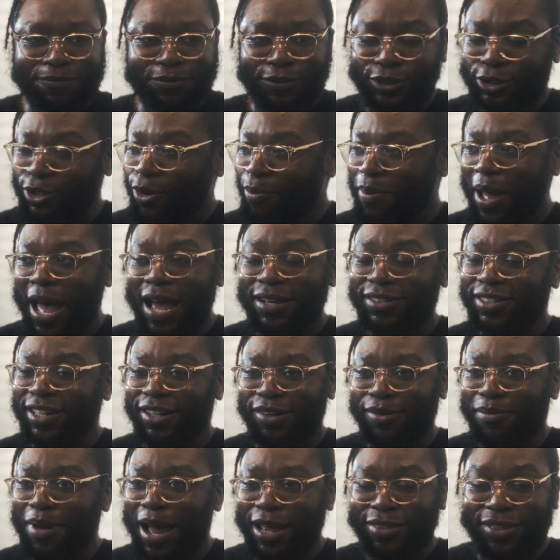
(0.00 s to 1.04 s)
so
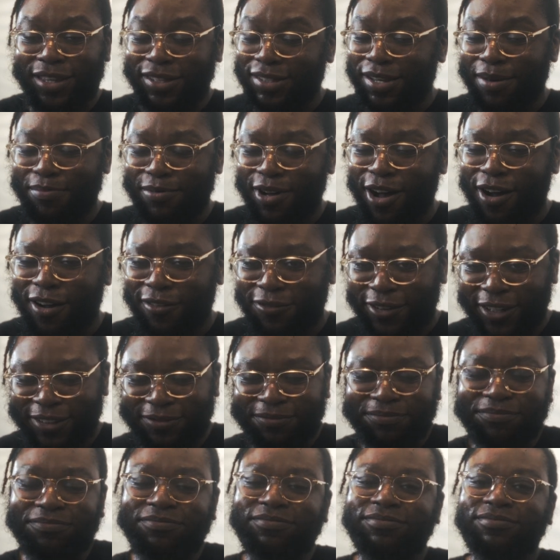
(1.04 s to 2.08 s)
passionate about this. I'm
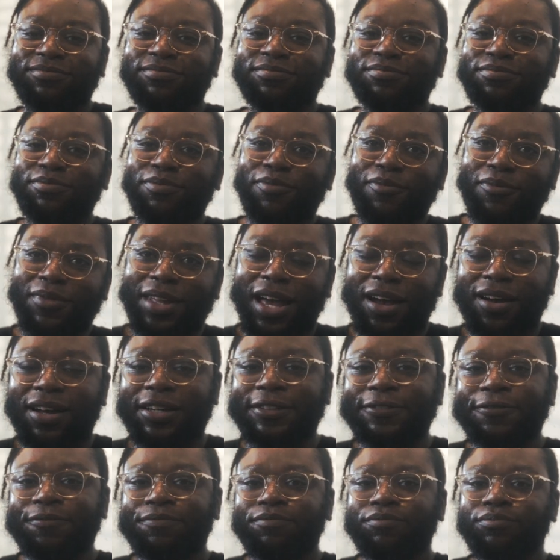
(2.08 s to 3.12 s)
coughing.
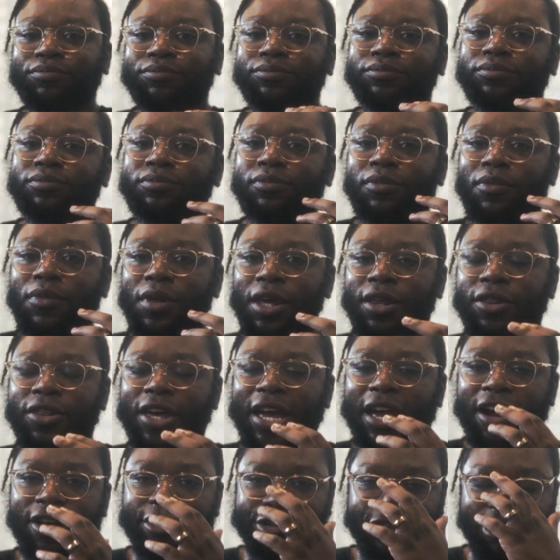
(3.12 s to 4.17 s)
Uh,
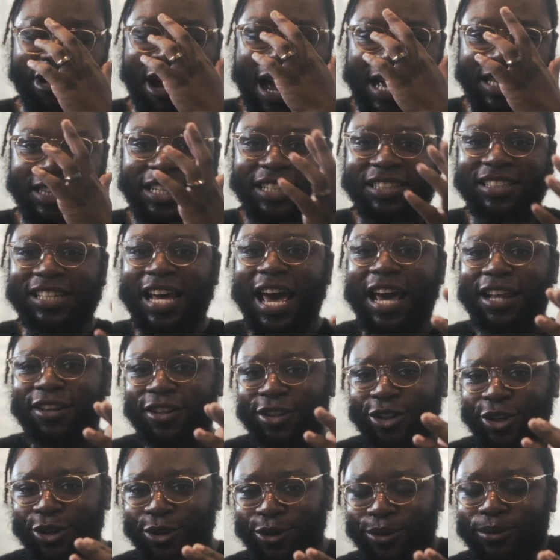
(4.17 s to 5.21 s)
they are trying to
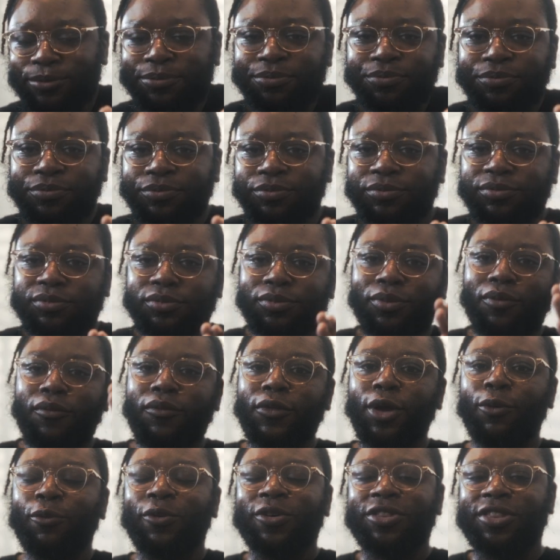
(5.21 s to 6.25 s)
saddle you
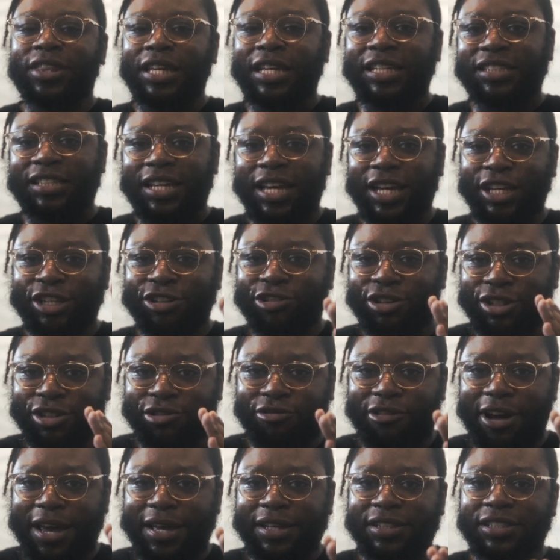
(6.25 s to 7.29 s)
with these
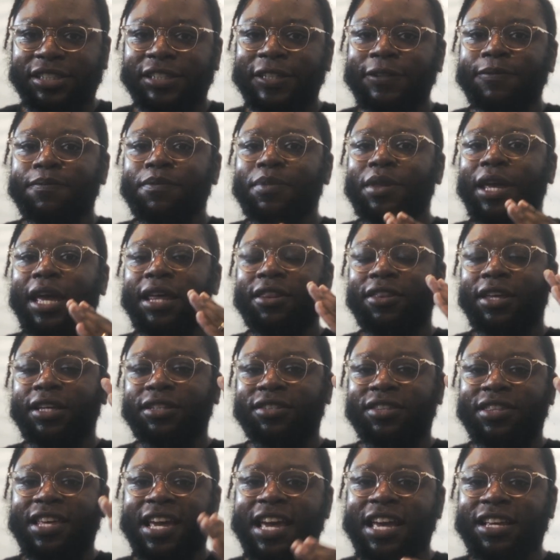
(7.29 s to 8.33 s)
interest rates and
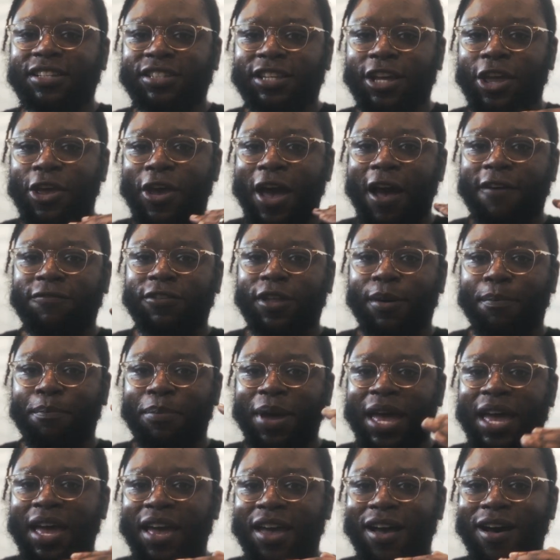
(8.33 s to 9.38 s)
these things that you have to
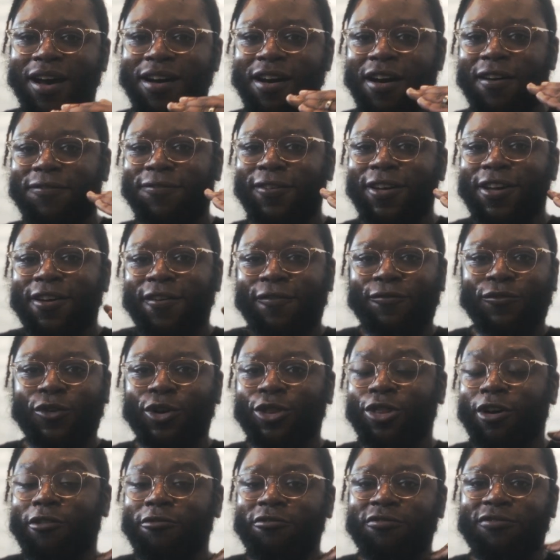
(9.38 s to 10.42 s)
pay off for
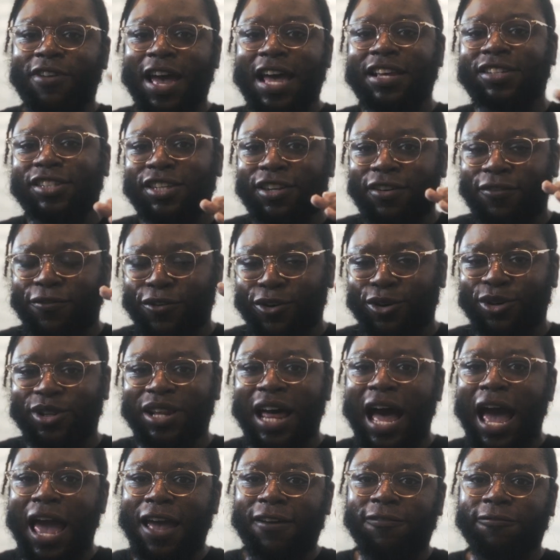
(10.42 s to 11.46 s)
the rest of your
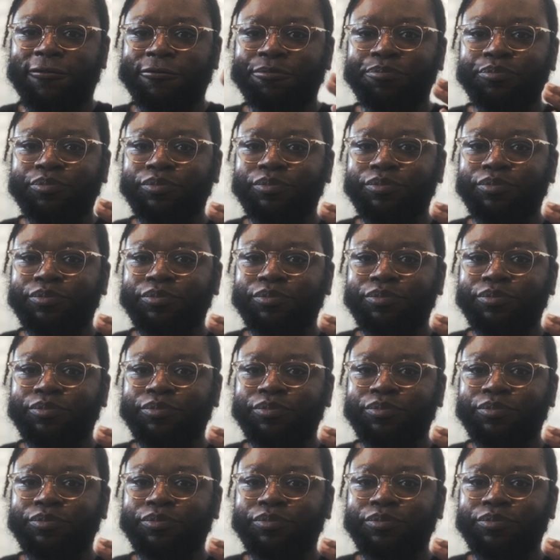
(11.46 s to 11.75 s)
life.